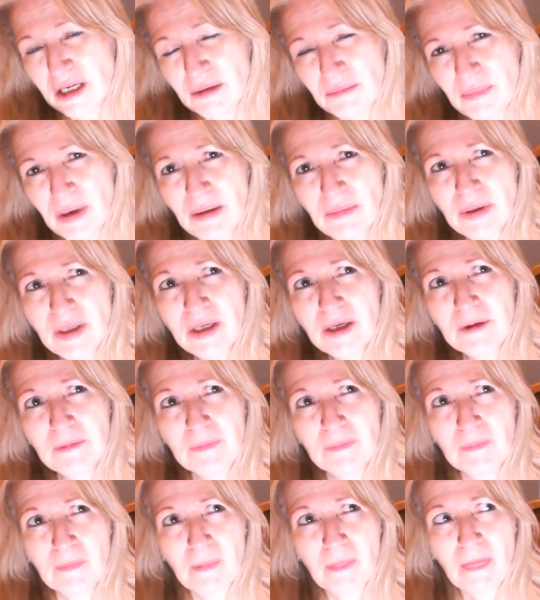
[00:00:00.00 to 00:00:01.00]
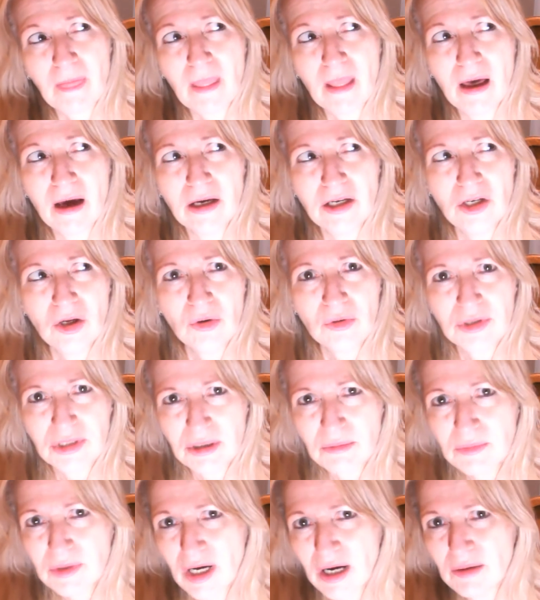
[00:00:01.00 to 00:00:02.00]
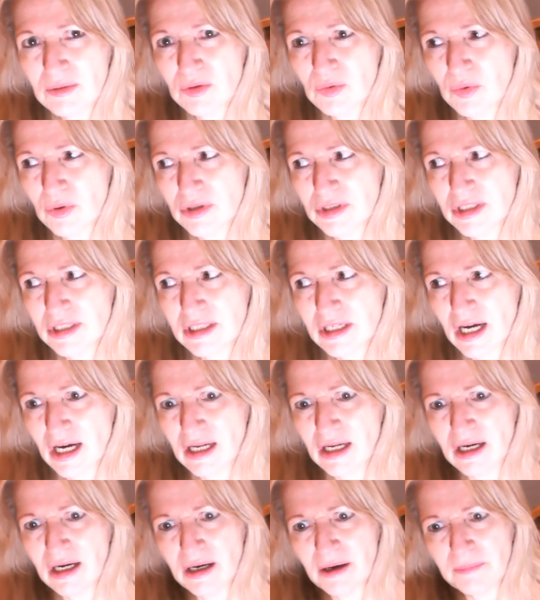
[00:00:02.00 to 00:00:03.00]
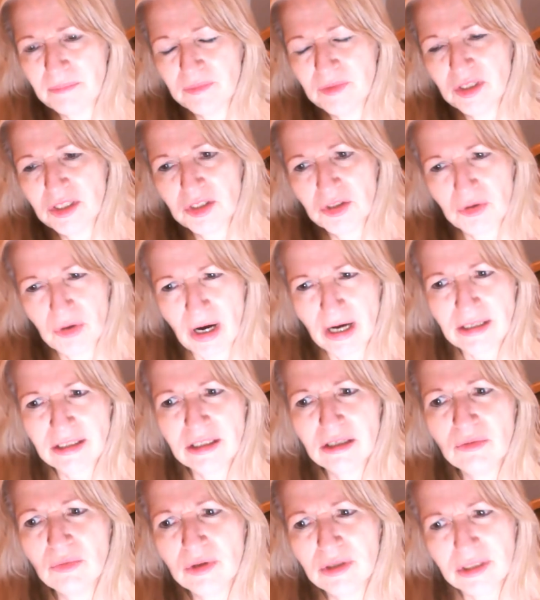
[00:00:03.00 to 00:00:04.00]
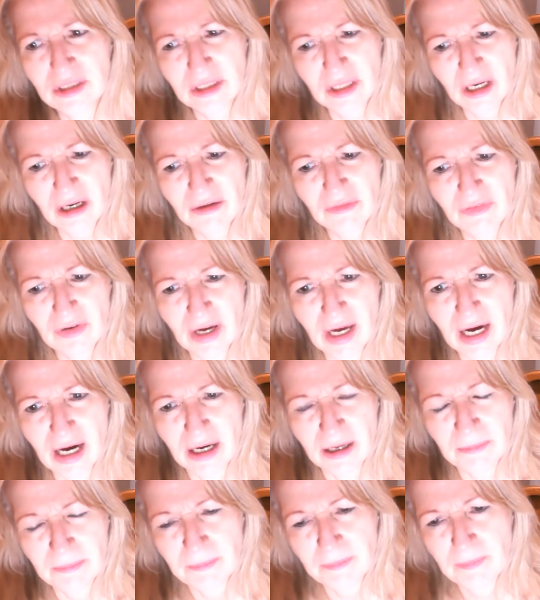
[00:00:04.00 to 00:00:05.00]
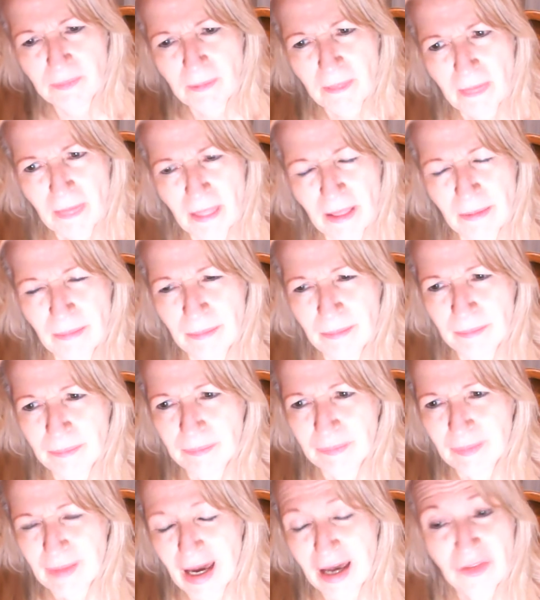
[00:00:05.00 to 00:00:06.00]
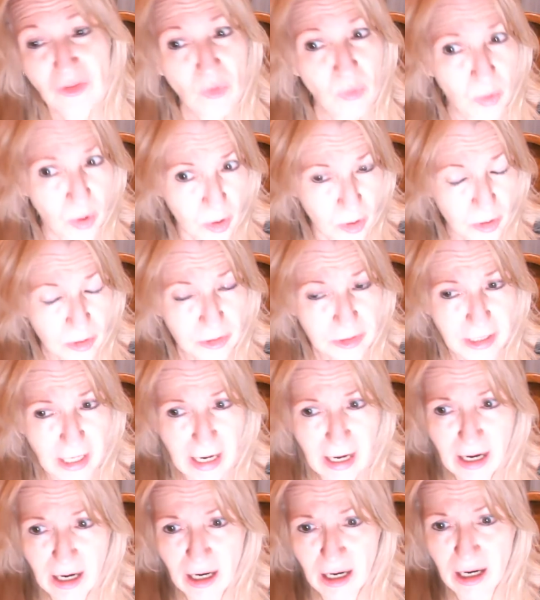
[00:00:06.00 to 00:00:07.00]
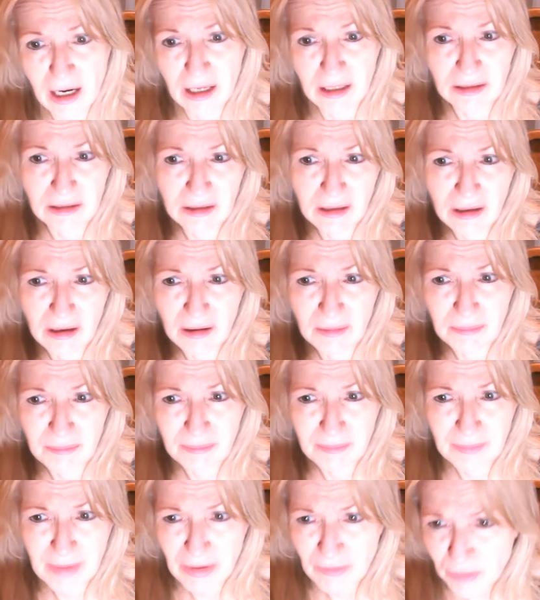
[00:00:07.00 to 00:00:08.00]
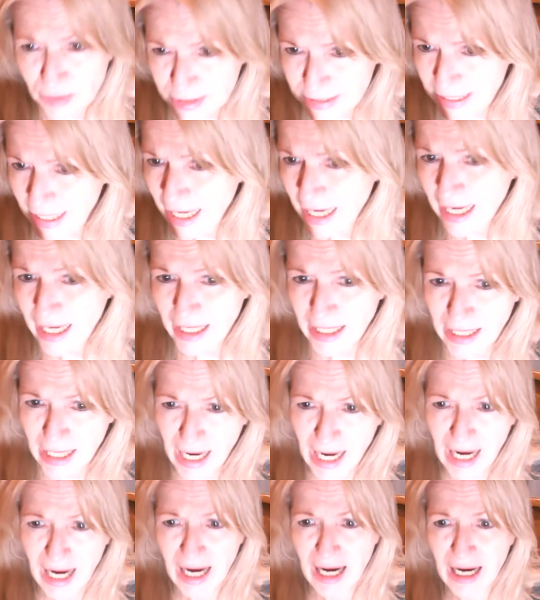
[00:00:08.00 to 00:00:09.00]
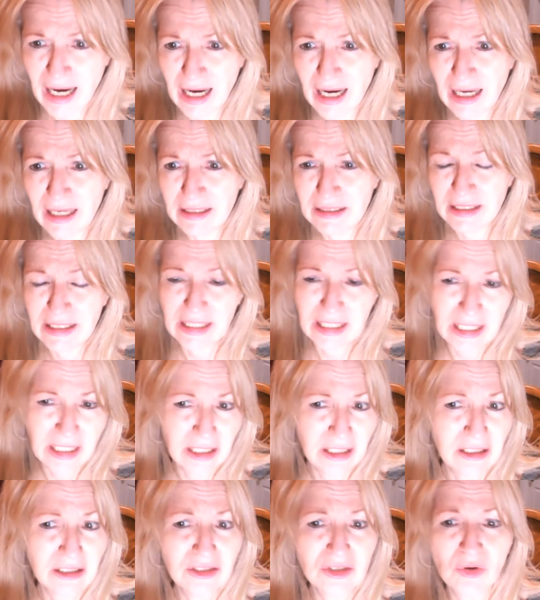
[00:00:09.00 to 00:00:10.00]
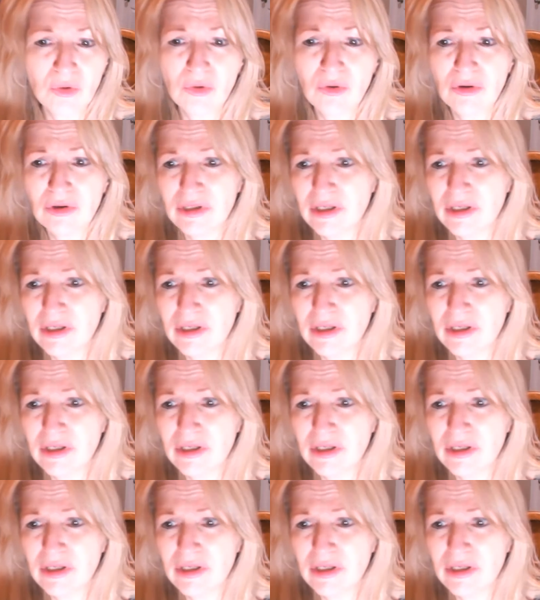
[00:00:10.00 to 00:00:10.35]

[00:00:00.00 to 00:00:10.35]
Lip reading: Maybe, sometimes we're just kind of distracted with stuff and the world and every day and the kids or